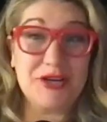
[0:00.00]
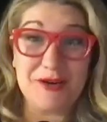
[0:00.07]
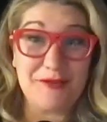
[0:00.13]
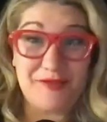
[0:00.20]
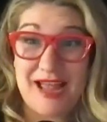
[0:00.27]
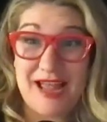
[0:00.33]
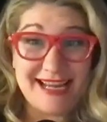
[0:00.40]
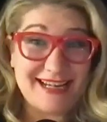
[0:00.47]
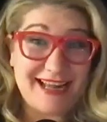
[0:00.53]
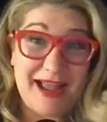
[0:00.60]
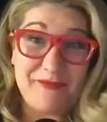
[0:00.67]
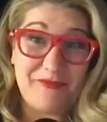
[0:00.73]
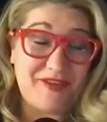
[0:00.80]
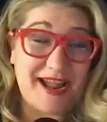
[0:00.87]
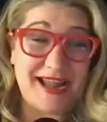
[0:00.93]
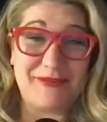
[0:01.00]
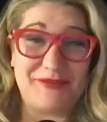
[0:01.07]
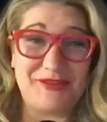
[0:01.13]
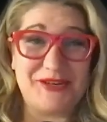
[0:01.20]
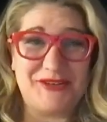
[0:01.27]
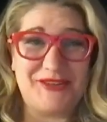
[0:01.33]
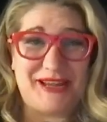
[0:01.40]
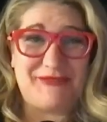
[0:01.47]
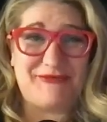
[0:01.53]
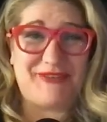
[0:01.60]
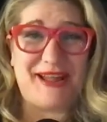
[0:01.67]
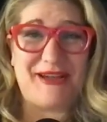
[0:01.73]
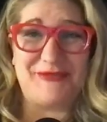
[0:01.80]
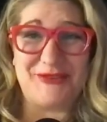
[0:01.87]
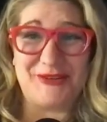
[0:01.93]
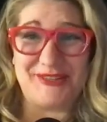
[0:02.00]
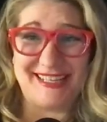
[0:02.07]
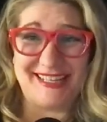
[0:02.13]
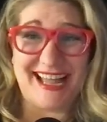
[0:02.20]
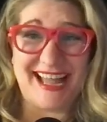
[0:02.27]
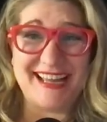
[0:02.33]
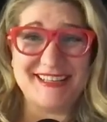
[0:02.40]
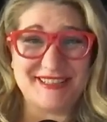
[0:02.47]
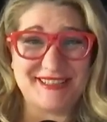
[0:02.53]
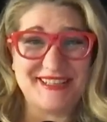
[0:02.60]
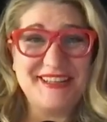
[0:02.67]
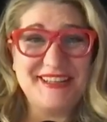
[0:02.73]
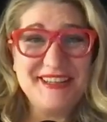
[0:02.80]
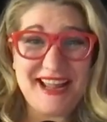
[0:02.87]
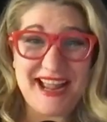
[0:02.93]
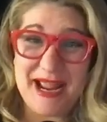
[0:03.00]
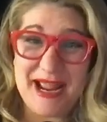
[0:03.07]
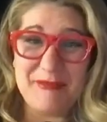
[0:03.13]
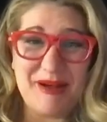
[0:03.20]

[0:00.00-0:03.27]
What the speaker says: you're fine. I'm fine if you don't like file folding. I am